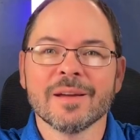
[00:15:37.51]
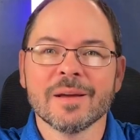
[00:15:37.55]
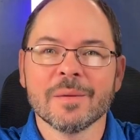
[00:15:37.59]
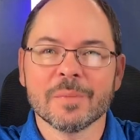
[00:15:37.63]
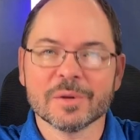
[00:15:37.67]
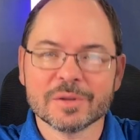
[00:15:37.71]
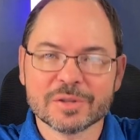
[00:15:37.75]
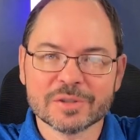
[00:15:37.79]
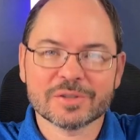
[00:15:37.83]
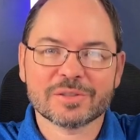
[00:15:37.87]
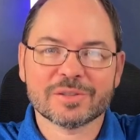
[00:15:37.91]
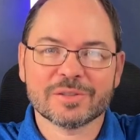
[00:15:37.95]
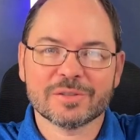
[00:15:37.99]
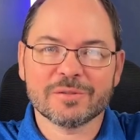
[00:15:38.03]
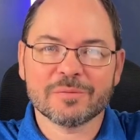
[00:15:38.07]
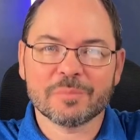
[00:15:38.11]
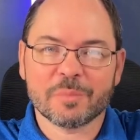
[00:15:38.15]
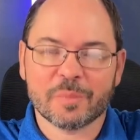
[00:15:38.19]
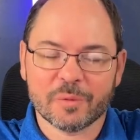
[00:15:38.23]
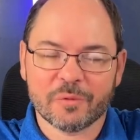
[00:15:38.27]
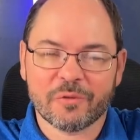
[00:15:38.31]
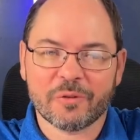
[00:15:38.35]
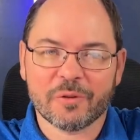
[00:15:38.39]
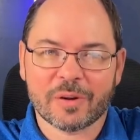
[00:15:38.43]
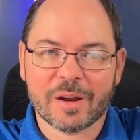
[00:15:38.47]
But just
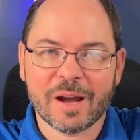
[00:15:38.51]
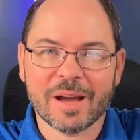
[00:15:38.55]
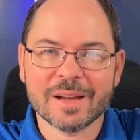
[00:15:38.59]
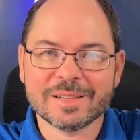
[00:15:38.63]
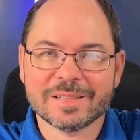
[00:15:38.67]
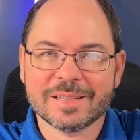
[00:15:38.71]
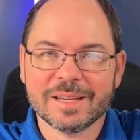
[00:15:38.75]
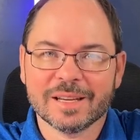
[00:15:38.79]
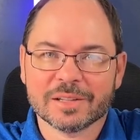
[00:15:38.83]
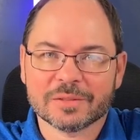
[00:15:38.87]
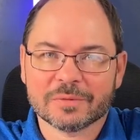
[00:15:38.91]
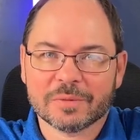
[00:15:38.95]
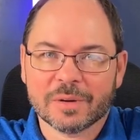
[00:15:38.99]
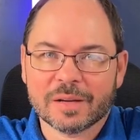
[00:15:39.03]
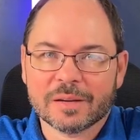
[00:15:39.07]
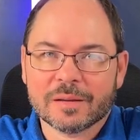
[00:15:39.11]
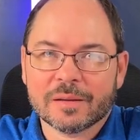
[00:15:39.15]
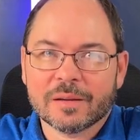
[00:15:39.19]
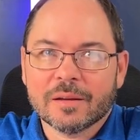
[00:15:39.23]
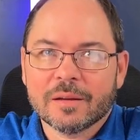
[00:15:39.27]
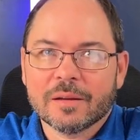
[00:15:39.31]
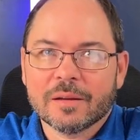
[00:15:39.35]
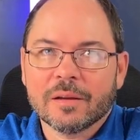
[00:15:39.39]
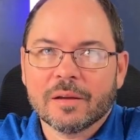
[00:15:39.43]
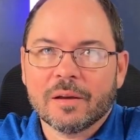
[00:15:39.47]
for context, right?
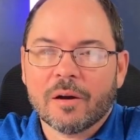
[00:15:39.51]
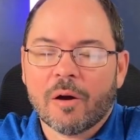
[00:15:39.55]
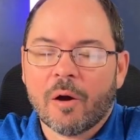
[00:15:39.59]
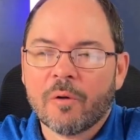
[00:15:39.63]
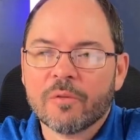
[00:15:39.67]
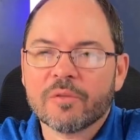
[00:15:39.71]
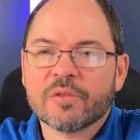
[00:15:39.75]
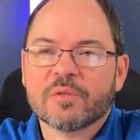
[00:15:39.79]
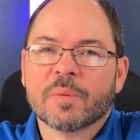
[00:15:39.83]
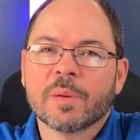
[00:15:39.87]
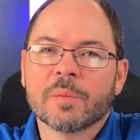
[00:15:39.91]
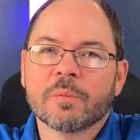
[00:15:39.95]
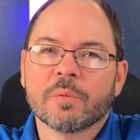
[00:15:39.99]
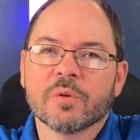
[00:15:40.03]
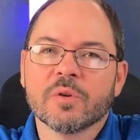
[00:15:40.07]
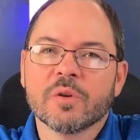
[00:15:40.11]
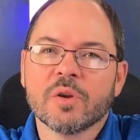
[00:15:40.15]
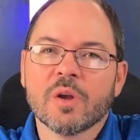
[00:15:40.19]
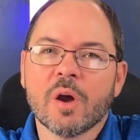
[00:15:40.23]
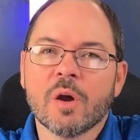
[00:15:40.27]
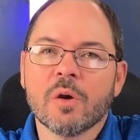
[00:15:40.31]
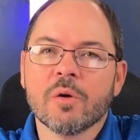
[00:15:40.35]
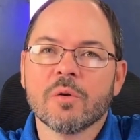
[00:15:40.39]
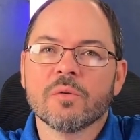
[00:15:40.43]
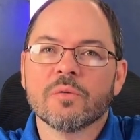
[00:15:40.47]
All these people
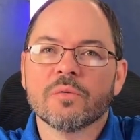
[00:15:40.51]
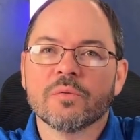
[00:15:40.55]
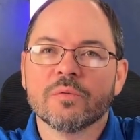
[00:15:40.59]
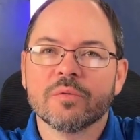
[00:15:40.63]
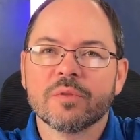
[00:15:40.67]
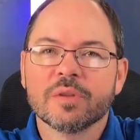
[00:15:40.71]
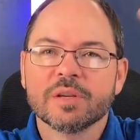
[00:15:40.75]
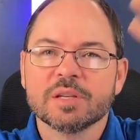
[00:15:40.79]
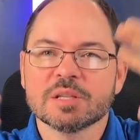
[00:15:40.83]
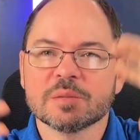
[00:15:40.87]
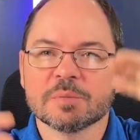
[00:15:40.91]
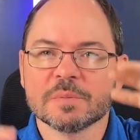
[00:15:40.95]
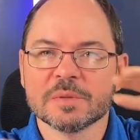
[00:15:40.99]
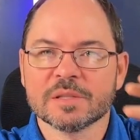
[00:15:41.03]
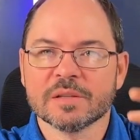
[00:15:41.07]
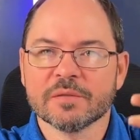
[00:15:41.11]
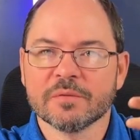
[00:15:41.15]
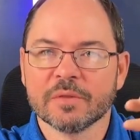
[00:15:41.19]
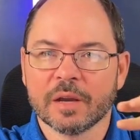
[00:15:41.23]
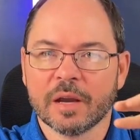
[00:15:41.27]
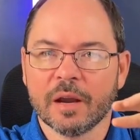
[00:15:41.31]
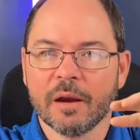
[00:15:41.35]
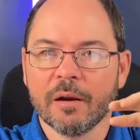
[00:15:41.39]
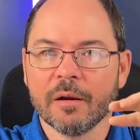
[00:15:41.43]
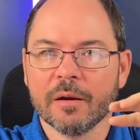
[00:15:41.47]
know these
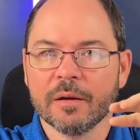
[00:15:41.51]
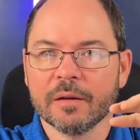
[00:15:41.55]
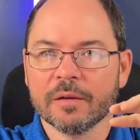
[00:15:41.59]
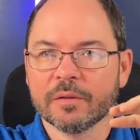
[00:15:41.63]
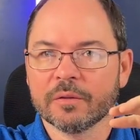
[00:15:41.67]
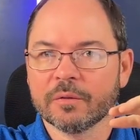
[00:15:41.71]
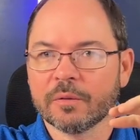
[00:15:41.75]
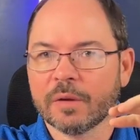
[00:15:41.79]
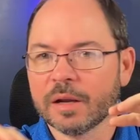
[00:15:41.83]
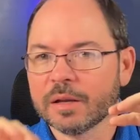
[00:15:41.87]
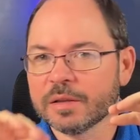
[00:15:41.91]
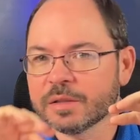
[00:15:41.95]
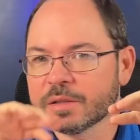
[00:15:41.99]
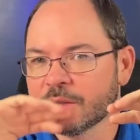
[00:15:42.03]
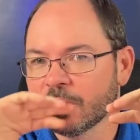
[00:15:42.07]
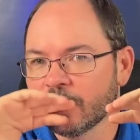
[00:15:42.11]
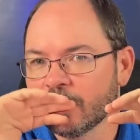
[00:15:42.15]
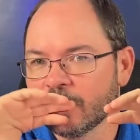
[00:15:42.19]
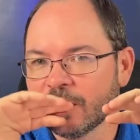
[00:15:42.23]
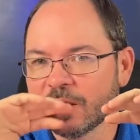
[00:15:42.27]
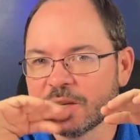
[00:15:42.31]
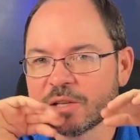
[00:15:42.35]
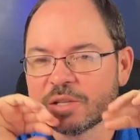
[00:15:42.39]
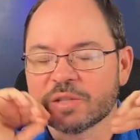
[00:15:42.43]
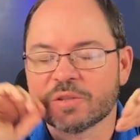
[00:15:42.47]
specific areas, right? So
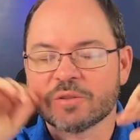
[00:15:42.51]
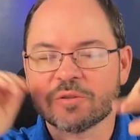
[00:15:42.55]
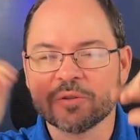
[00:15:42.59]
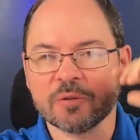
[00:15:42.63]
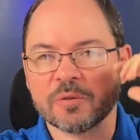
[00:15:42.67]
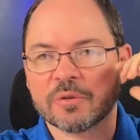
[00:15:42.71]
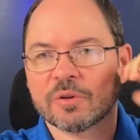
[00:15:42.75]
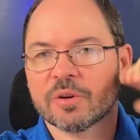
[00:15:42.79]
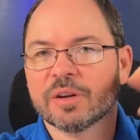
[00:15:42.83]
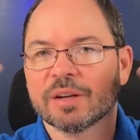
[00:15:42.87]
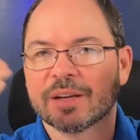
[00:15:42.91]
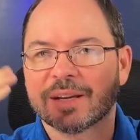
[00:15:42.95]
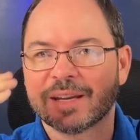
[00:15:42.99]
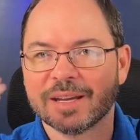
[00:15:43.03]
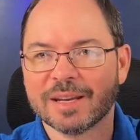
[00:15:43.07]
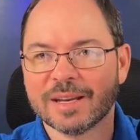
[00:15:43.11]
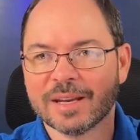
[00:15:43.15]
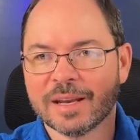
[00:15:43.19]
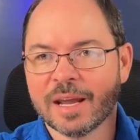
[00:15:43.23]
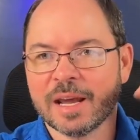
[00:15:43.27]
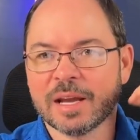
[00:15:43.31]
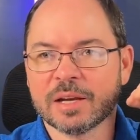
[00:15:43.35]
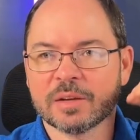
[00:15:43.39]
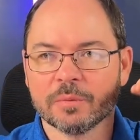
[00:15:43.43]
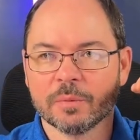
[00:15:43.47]
they still are going to
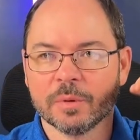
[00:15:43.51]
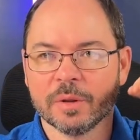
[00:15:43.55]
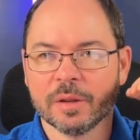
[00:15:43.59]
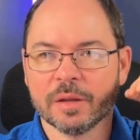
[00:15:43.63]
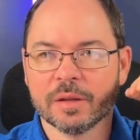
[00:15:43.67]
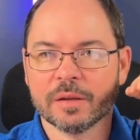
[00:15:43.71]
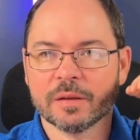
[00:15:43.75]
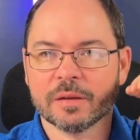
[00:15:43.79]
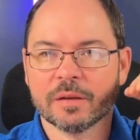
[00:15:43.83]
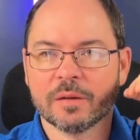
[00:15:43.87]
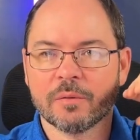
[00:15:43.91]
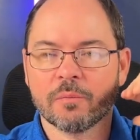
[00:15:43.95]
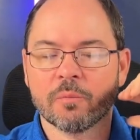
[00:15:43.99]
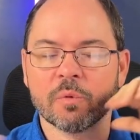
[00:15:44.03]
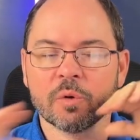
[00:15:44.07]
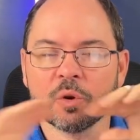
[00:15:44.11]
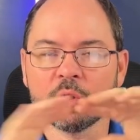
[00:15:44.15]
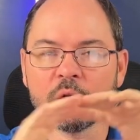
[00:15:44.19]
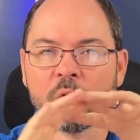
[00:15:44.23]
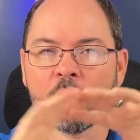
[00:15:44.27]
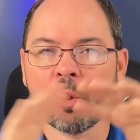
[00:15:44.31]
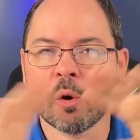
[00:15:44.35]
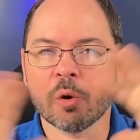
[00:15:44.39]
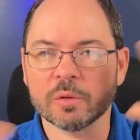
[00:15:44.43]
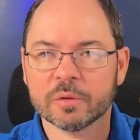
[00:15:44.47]
connect with it,
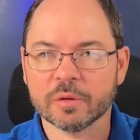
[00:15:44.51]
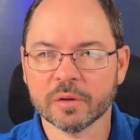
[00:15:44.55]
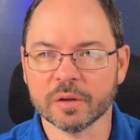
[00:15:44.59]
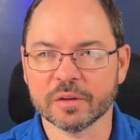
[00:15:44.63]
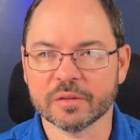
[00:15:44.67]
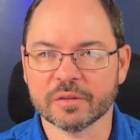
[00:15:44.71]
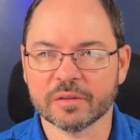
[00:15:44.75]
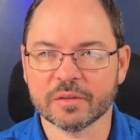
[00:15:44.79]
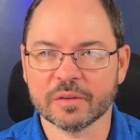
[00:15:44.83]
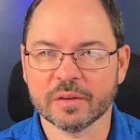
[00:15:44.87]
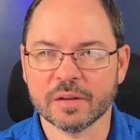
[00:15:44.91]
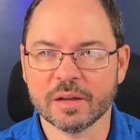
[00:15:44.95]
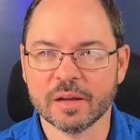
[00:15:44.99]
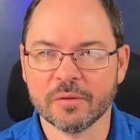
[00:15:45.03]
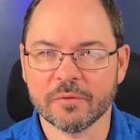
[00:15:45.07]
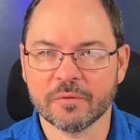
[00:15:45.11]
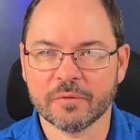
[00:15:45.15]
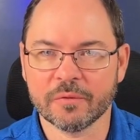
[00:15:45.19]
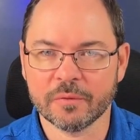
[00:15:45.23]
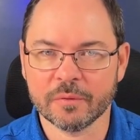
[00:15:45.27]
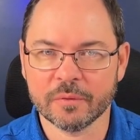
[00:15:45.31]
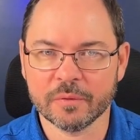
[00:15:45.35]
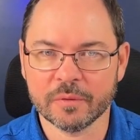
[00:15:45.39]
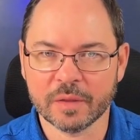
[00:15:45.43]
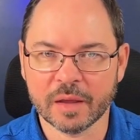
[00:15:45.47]
regardless
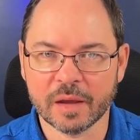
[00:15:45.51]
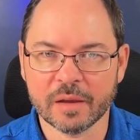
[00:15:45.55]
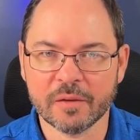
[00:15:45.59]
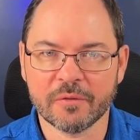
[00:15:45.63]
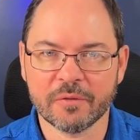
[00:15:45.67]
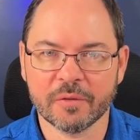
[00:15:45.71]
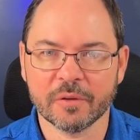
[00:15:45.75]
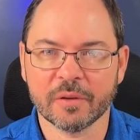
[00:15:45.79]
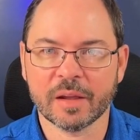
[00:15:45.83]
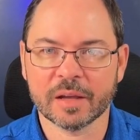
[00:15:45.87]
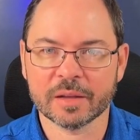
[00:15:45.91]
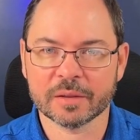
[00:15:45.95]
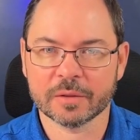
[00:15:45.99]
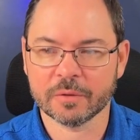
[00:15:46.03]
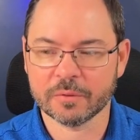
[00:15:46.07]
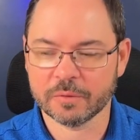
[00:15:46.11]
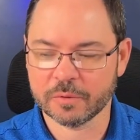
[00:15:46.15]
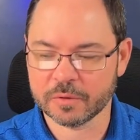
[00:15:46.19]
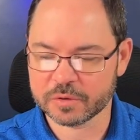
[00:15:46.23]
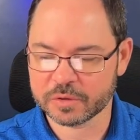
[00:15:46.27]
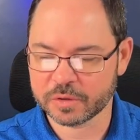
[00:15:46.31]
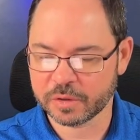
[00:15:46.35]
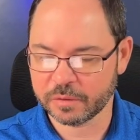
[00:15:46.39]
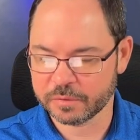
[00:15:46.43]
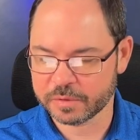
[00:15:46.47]
if they feel like they're in
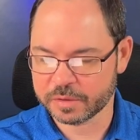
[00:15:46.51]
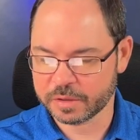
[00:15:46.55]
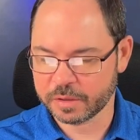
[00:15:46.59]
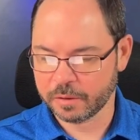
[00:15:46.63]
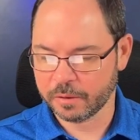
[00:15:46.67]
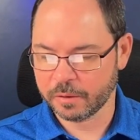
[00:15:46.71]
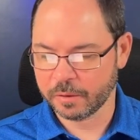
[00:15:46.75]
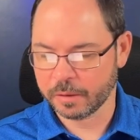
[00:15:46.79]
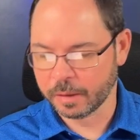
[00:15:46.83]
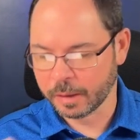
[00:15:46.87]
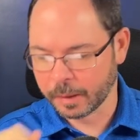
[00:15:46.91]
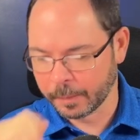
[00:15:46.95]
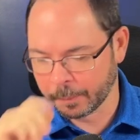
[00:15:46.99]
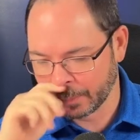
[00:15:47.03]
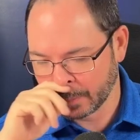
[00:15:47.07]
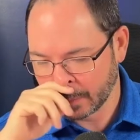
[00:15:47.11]
their service area or not.